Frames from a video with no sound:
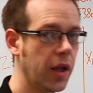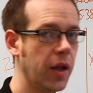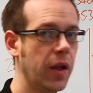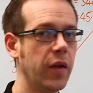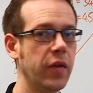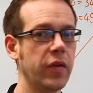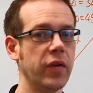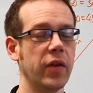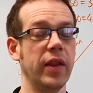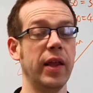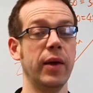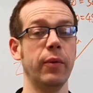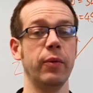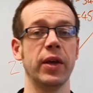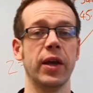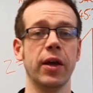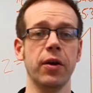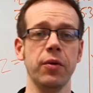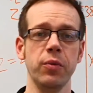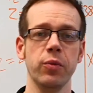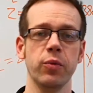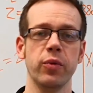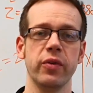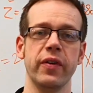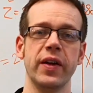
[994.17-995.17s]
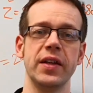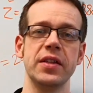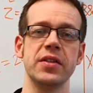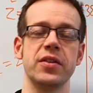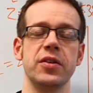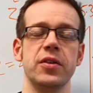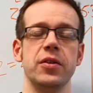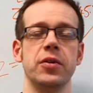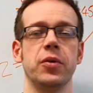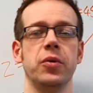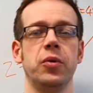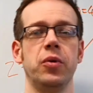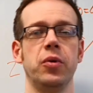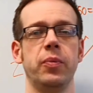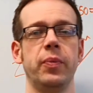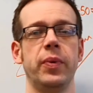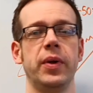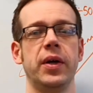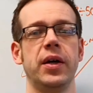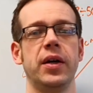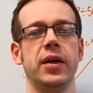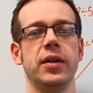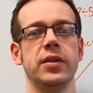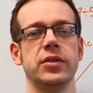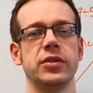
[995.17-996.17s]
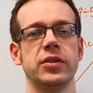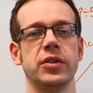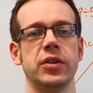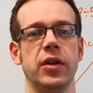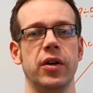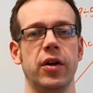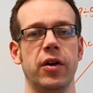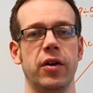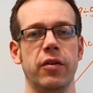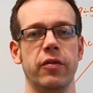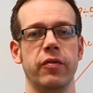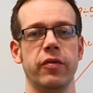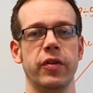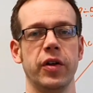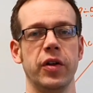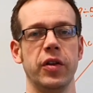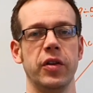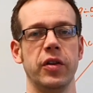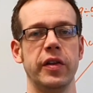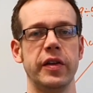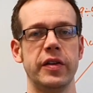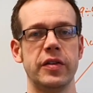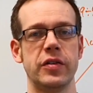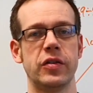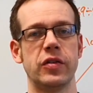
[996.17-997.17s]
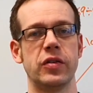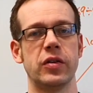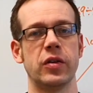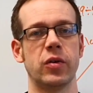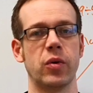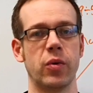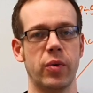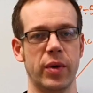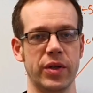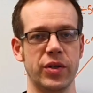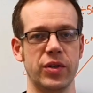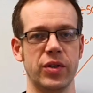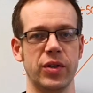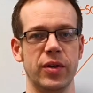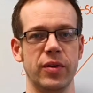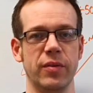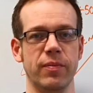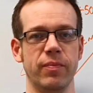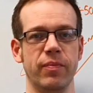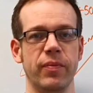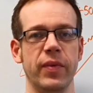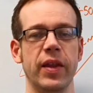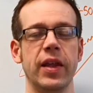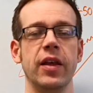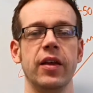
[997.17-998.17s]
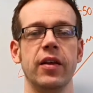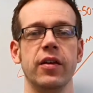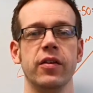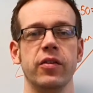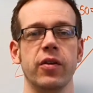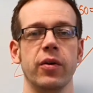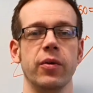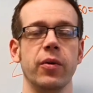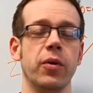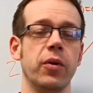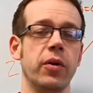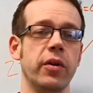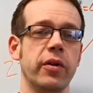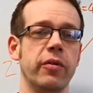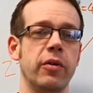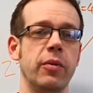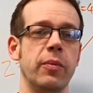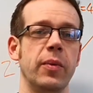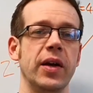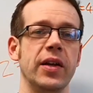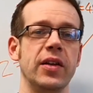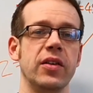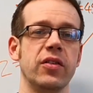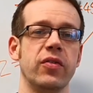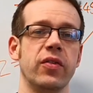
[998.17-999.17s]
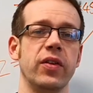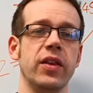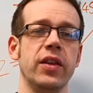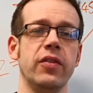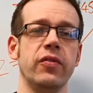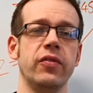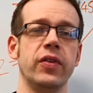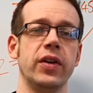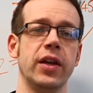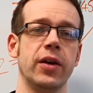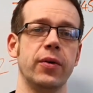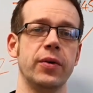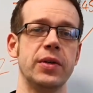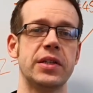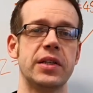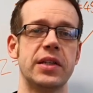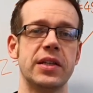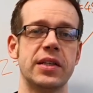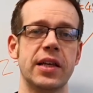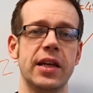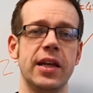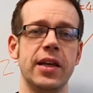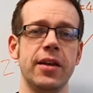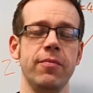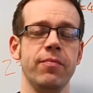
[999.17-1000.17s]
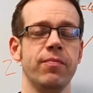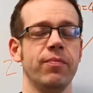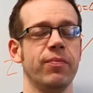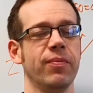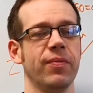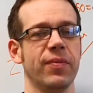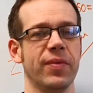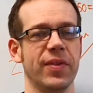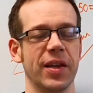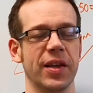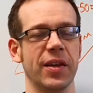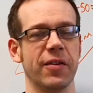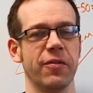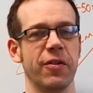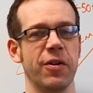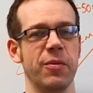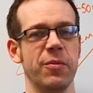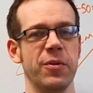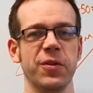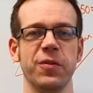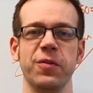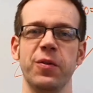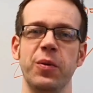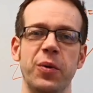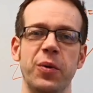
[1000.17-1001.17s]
So there we go, we've answered all parts of this question. So all that remains for this video is to say, thank you very much for